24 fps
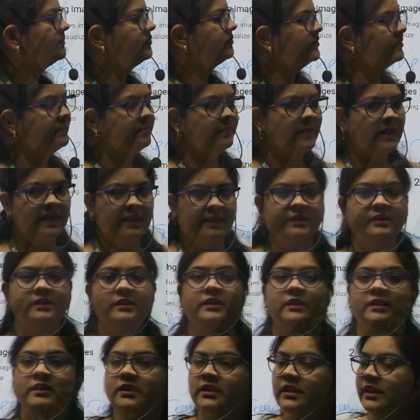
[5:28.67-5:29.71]
part,
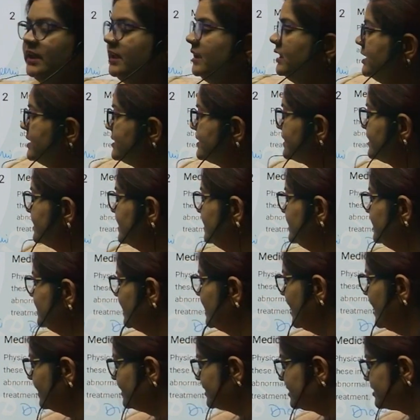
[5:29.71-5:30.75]
in this
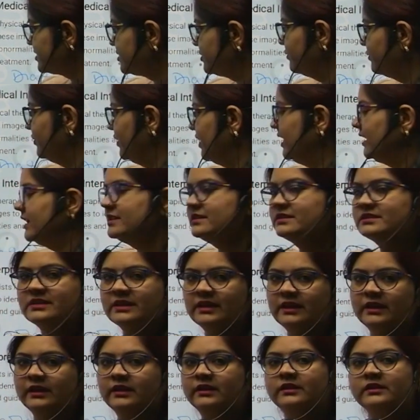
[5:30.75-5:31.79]
context, we can
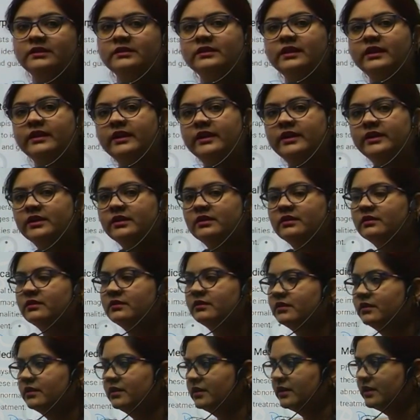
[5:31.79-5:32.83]
say the
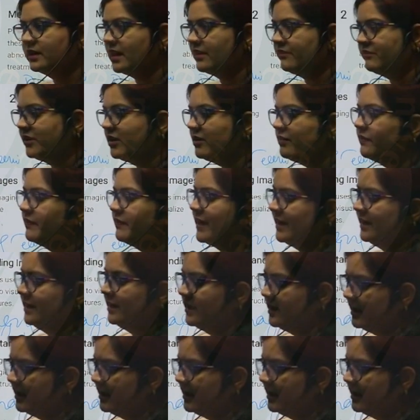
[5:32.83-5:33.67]
radiographic finding